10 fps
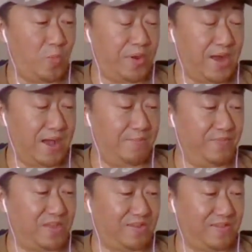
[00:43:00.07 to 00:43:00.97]
So I'm going to
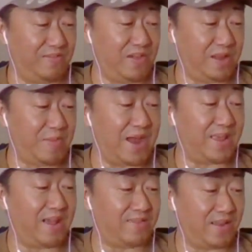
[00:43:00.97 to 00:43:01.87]
open up to
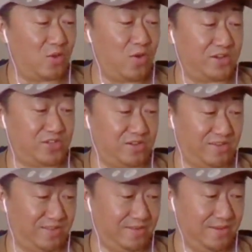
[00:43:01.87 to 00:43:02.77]
see if anybody has
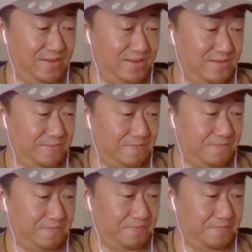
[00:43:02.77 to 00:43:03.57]
any questions.